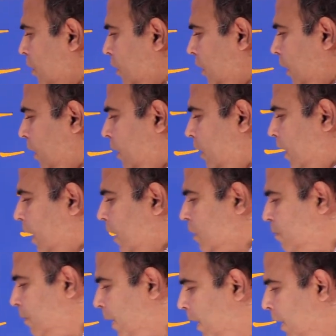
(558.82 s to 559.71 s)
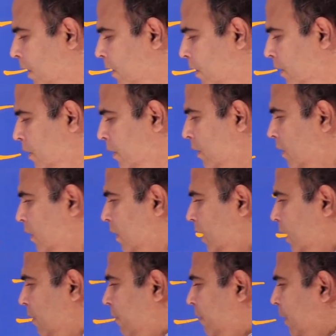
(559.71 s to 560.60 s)
the large bag,
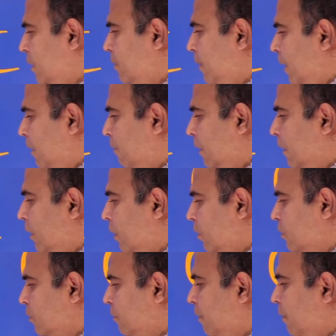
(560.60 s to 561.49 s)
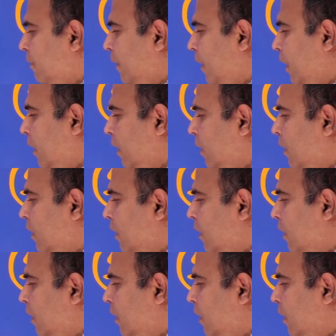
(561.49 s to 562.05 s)
if he spent 1050,